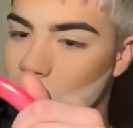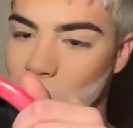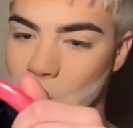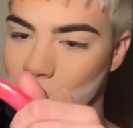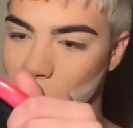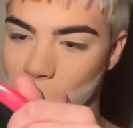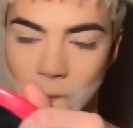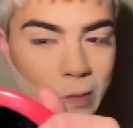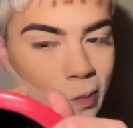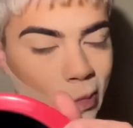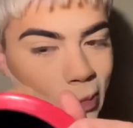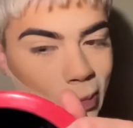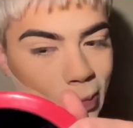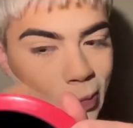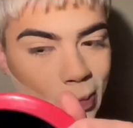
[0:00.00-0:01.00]
so that
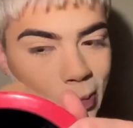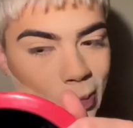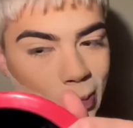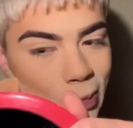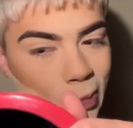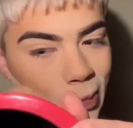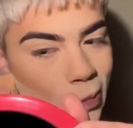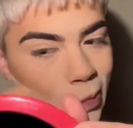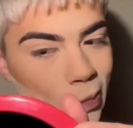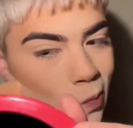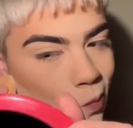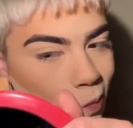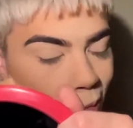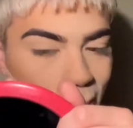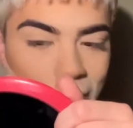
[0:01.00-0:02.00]
those parts
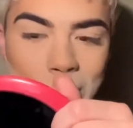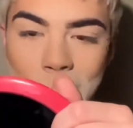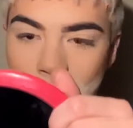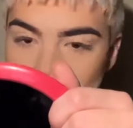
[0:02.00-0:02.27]
can really